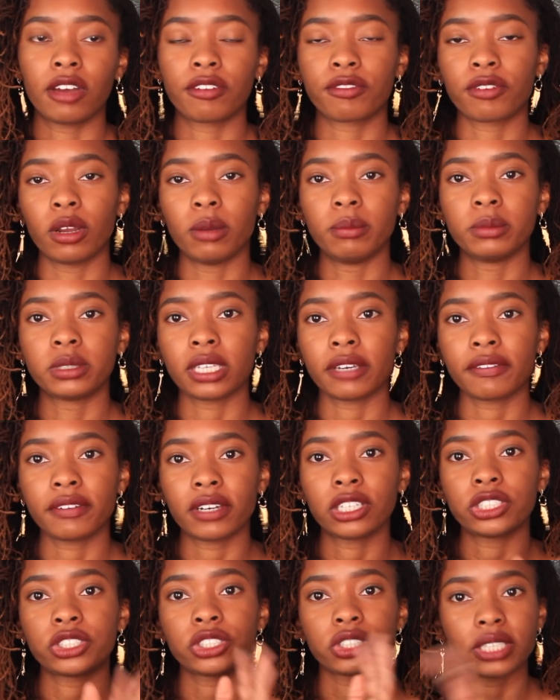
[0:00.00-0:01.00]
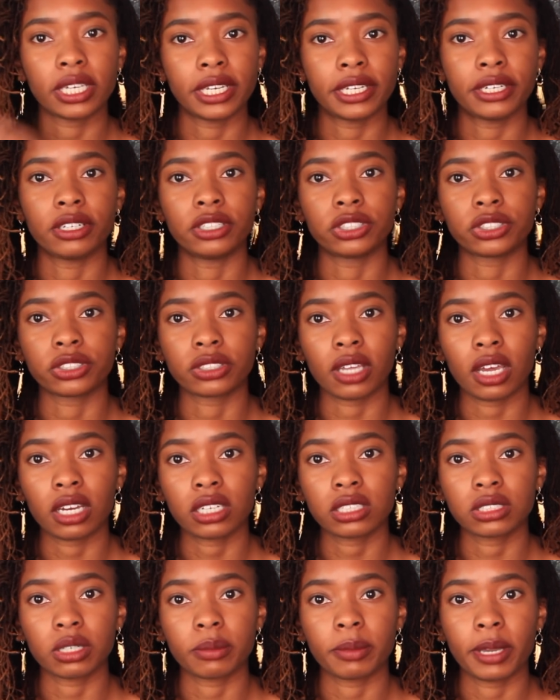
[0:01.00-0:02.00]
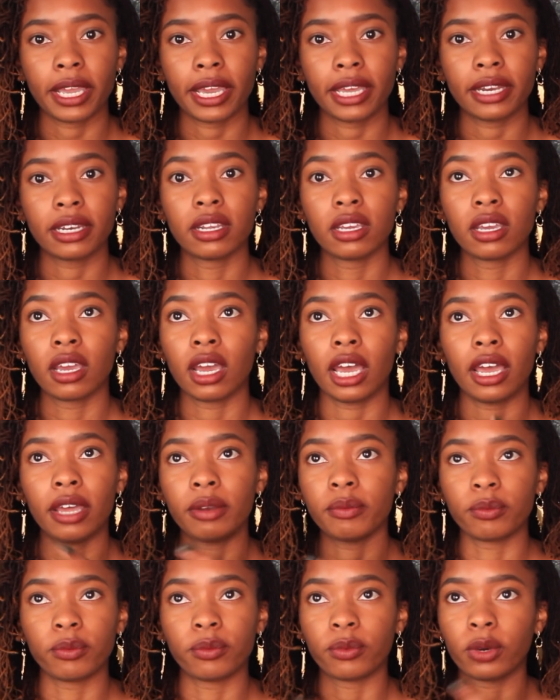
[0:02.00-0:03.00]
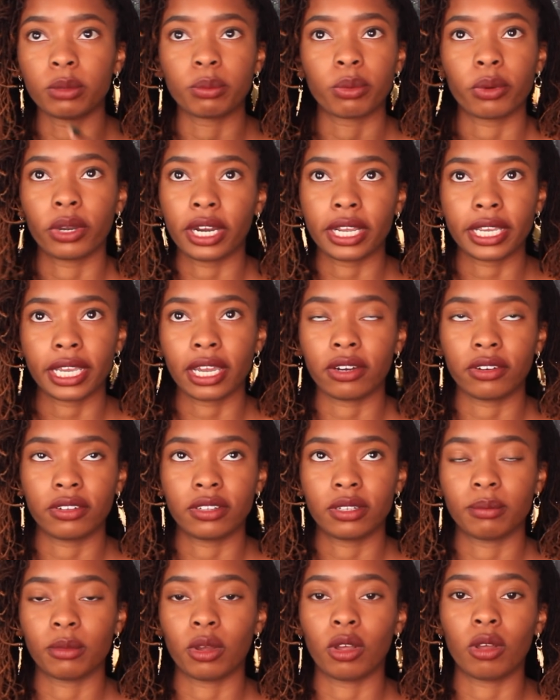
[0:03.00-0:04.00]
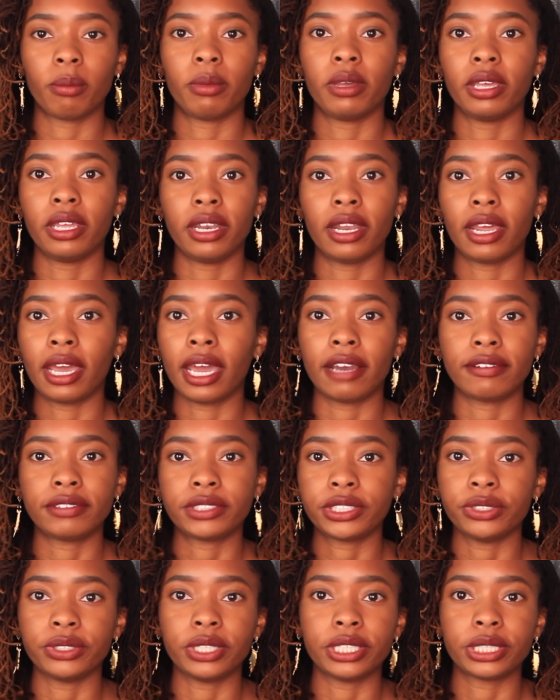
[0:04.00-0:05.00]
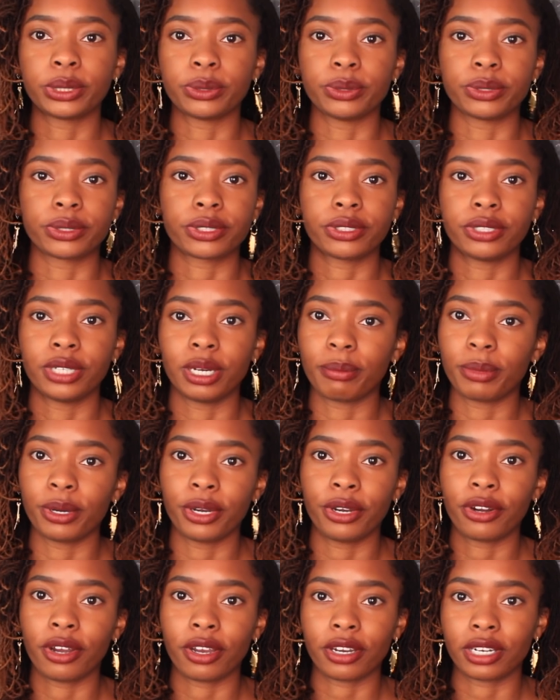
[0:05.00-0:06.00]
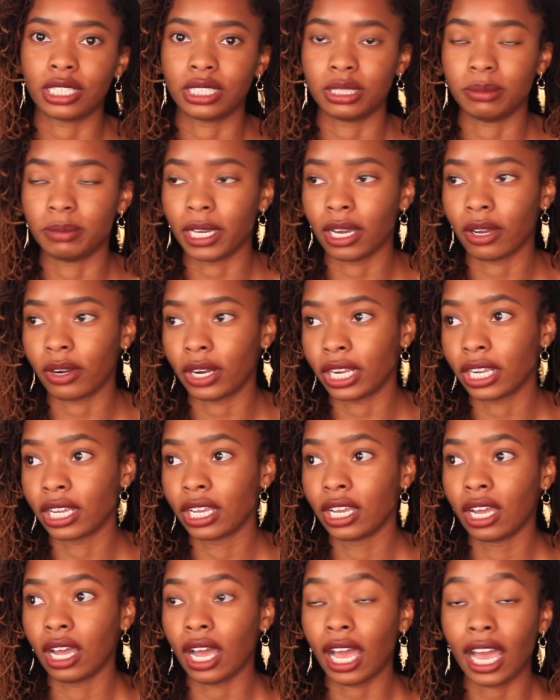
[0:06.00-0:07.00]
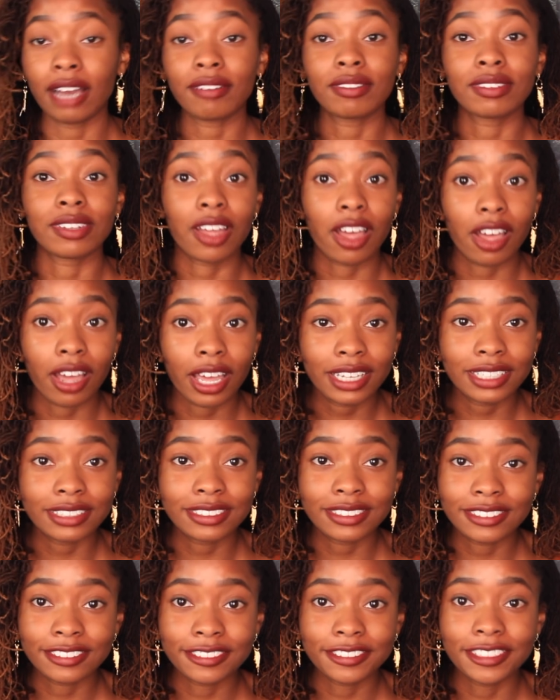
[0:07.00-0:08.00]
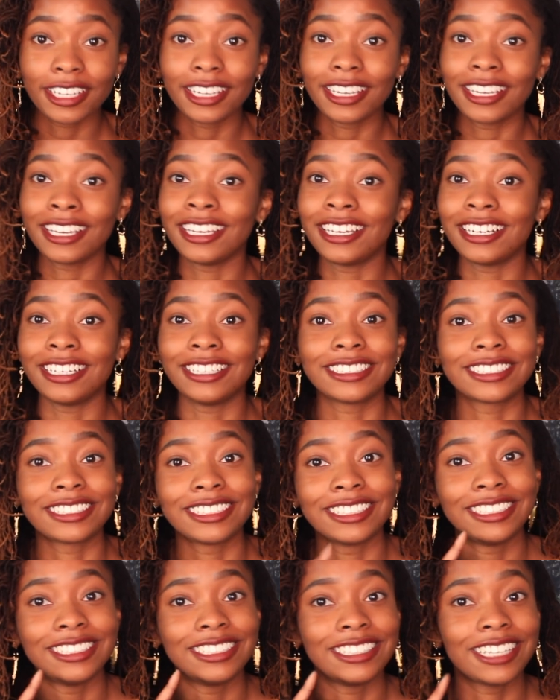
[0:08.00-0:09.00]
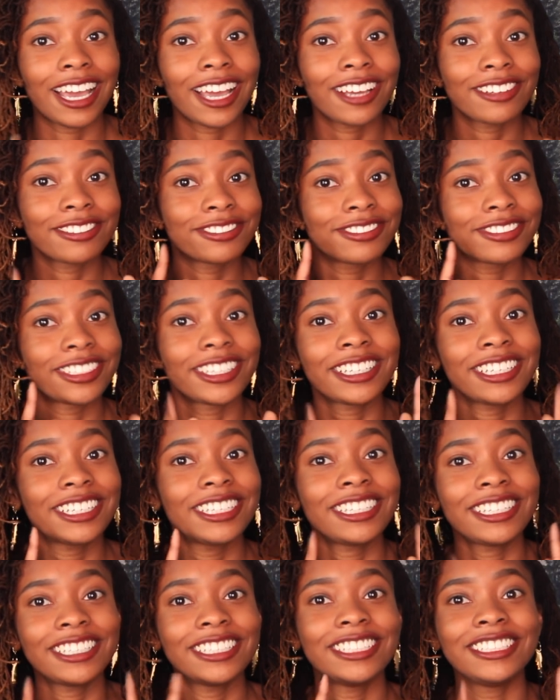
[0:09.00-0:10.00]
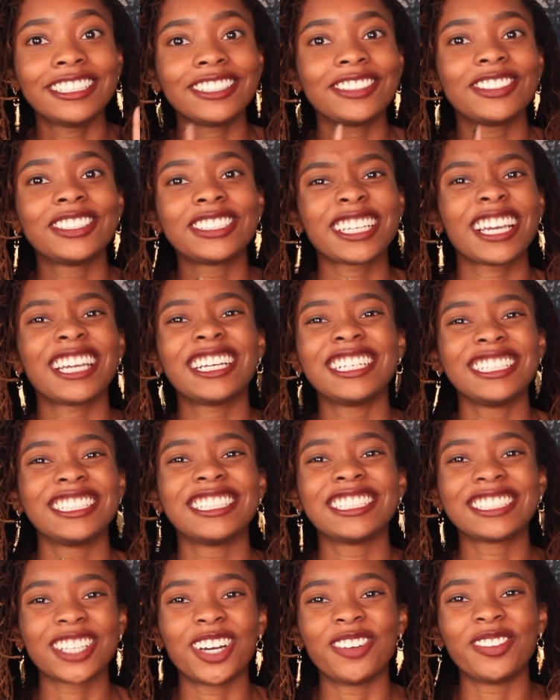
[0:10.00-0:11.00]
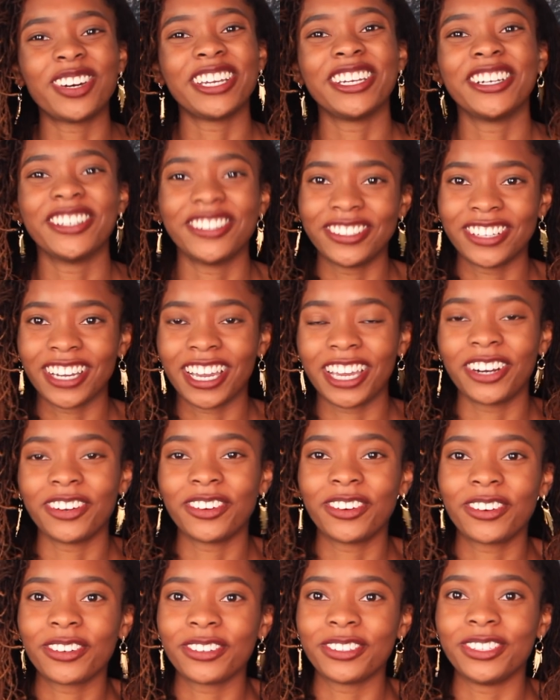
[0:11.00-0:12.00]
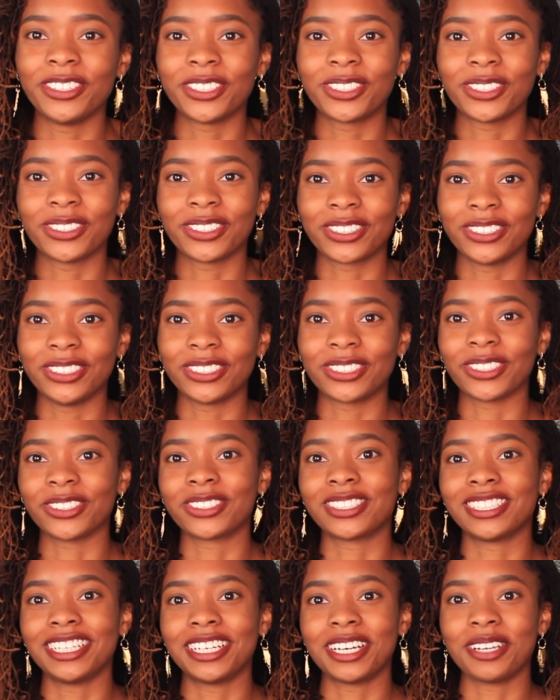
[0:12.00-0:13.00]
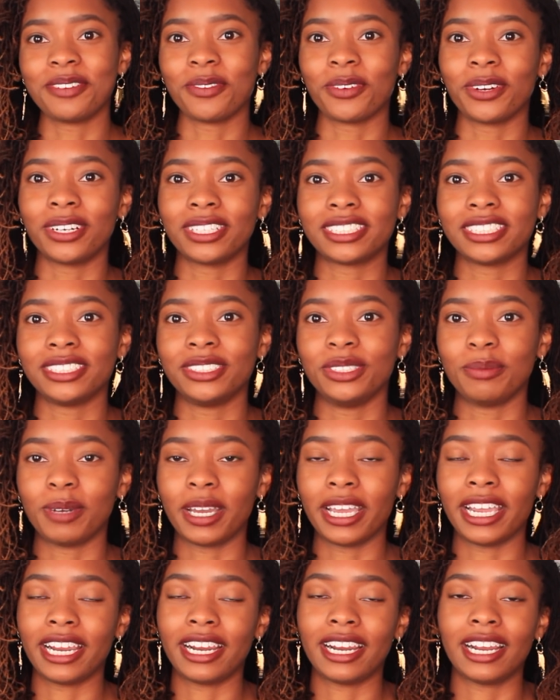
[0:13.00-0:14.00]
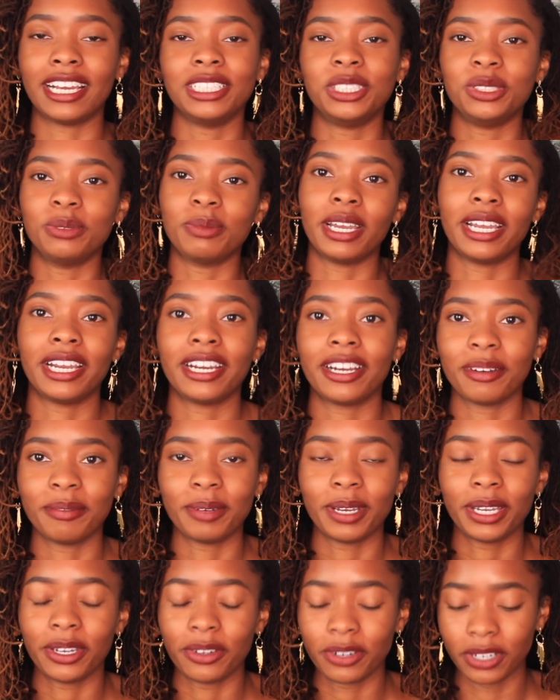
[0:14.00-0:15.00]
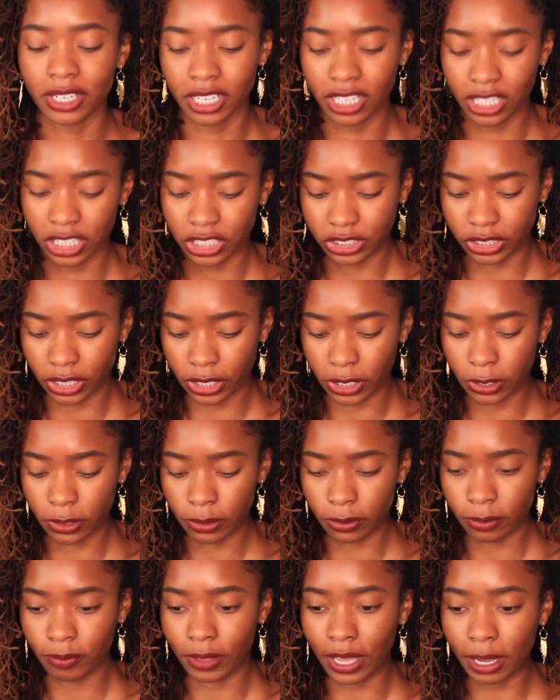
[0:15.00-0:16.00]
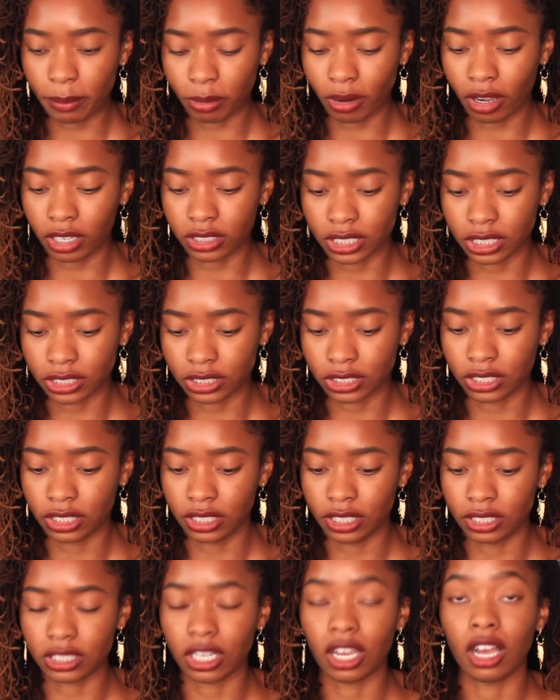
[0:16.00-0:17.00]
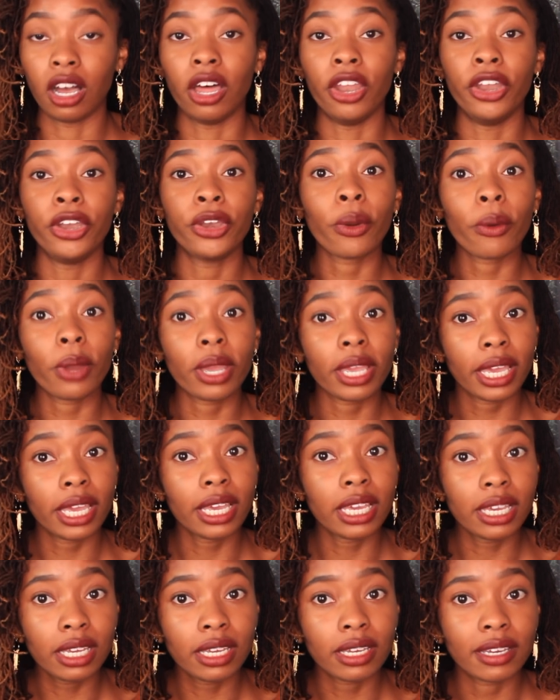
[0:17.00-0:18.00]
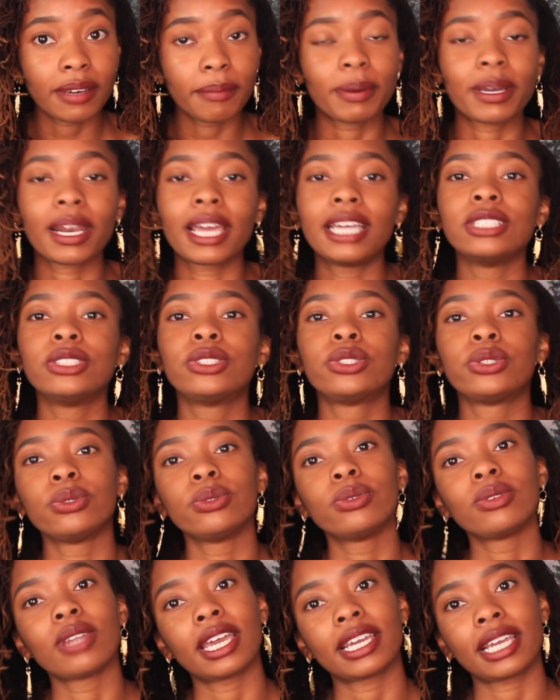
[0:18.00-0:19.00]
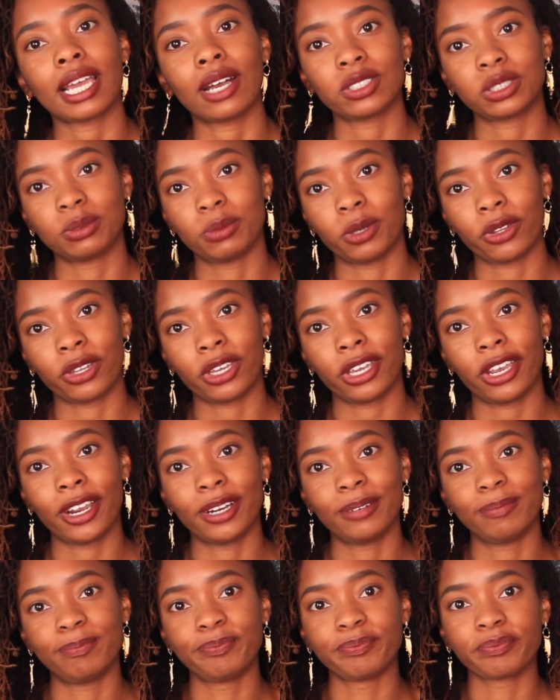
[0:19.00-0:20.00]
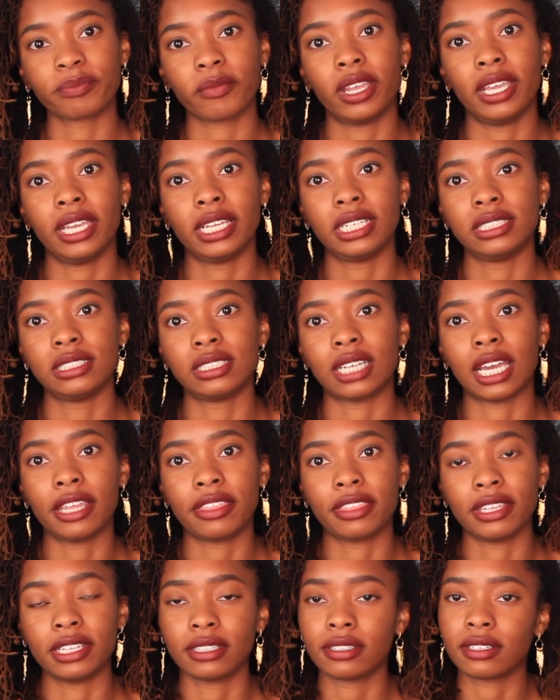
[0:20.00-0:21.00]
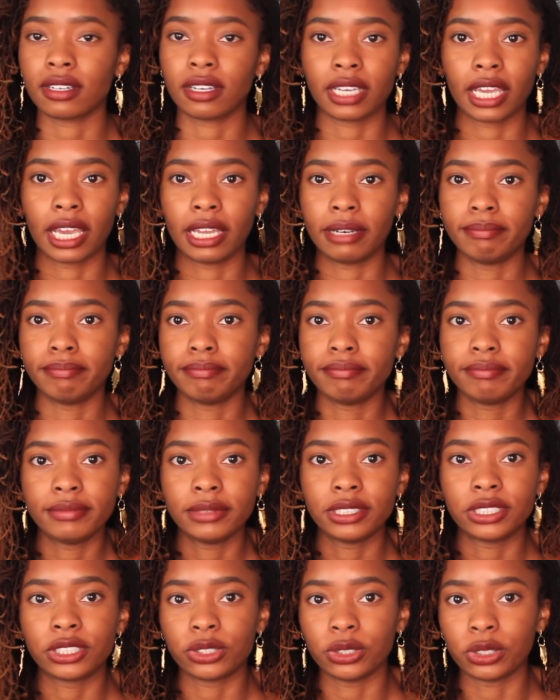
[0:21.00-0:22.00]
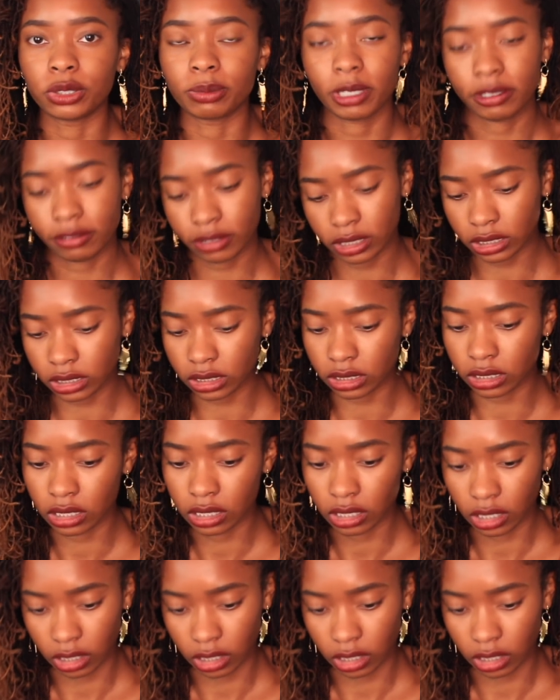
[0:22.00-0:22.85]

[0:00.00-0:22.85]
from 700 to 800 locks on my head. At one point I counted them all, but after you get to a certain number, you're not gonna keep counting. I have a lot. It is not fun retightening this on my own. I don't go to a consultant anymore to do my hair. I do my hair on my own. So that process is annoying, but I do like how small they are. And I think, again, it suits my face.